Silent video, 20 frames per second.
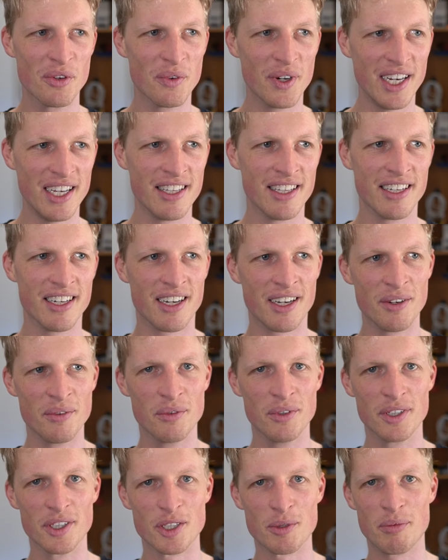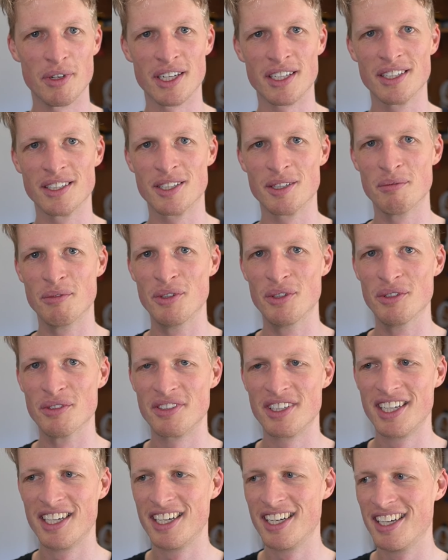the way that I would expect it to
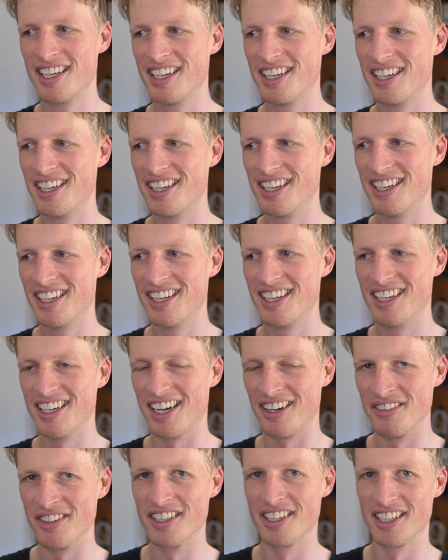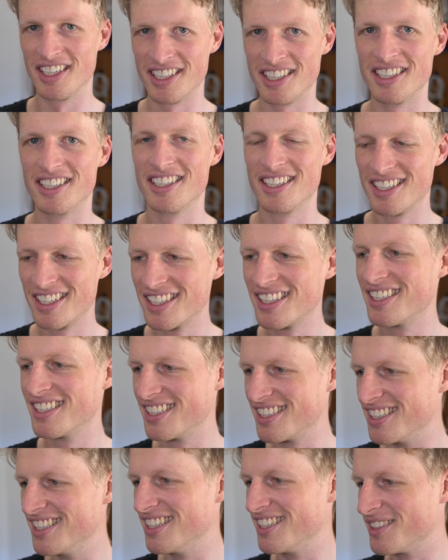move. I really like it.
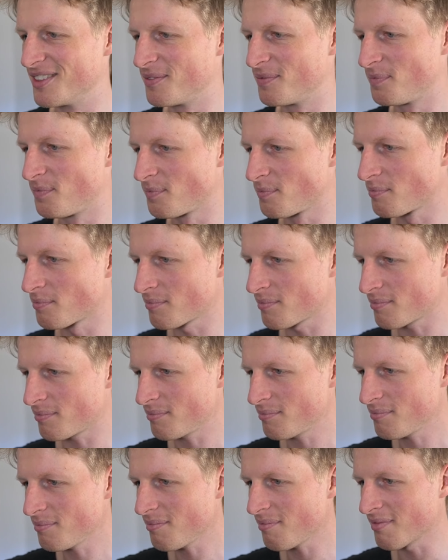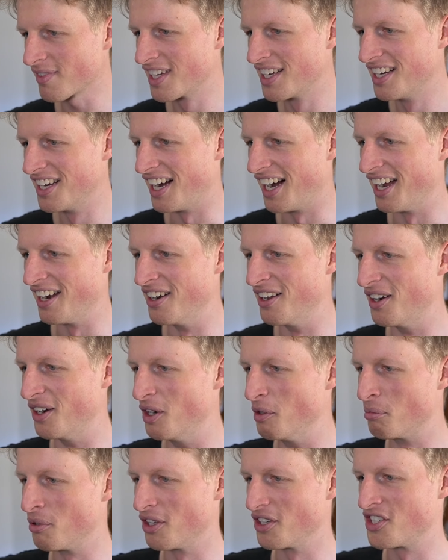Yeah. I
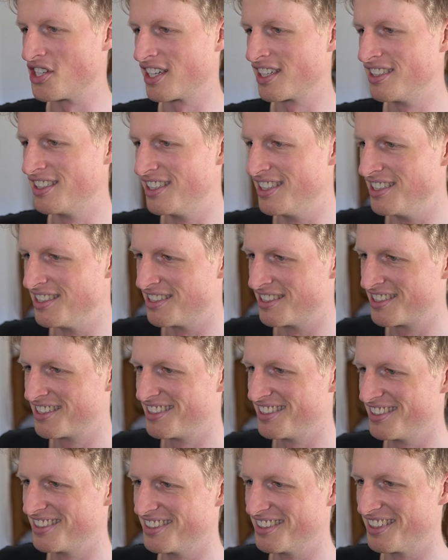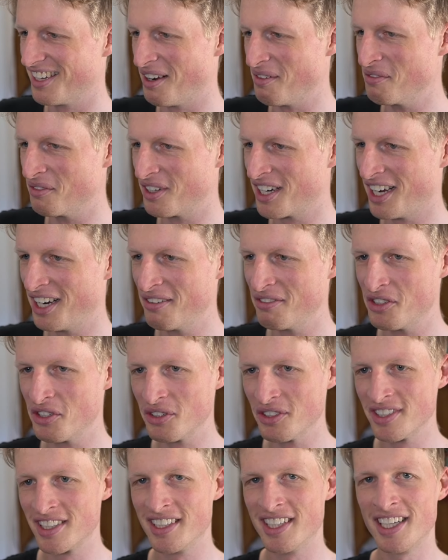know, Plot Juggler is... I'm kind of
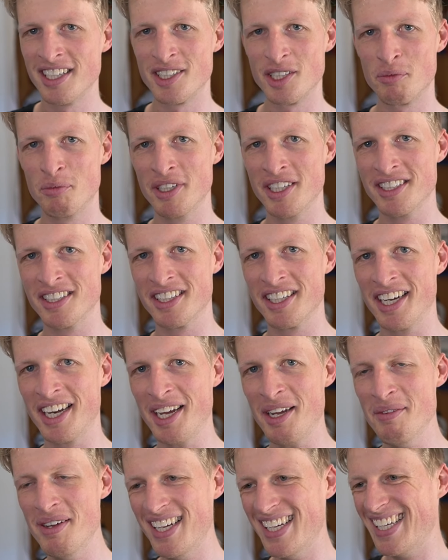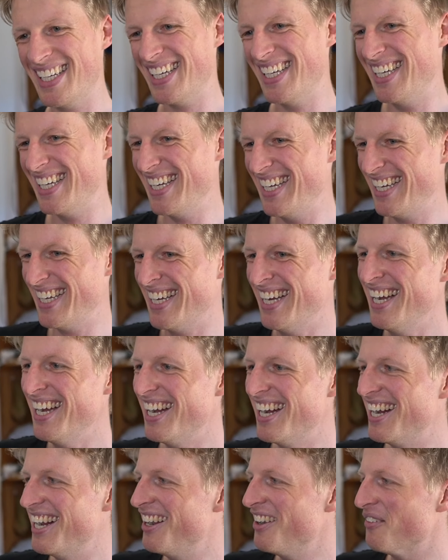drawn to that just because of the name.
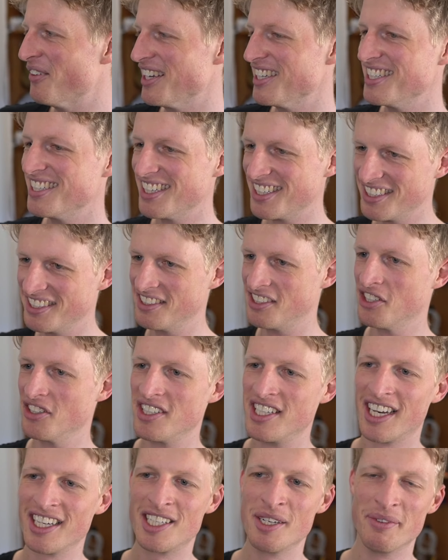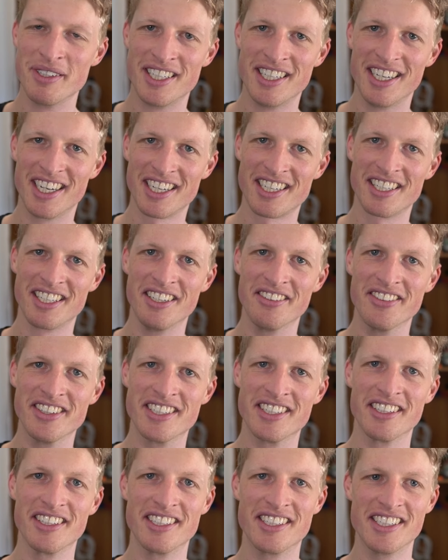So ChatGPT actually
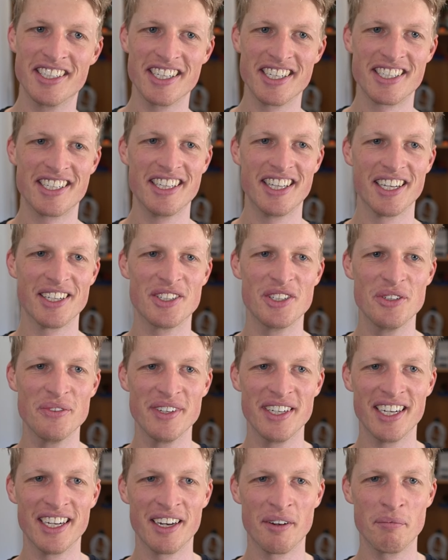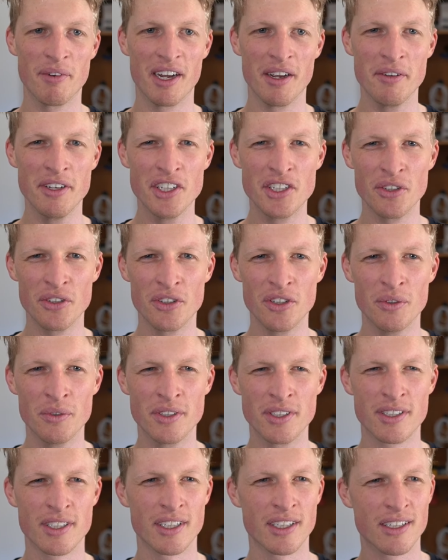originally suggested that to me, and my initial thought
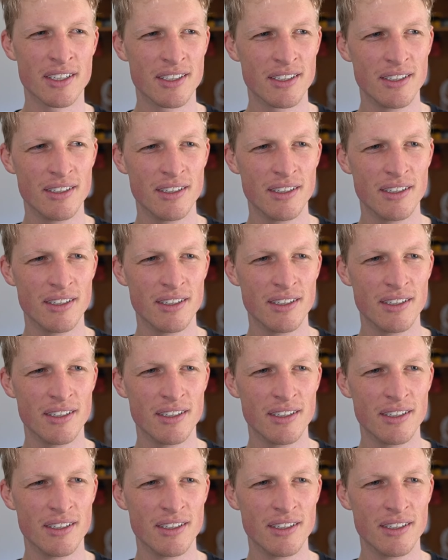was like,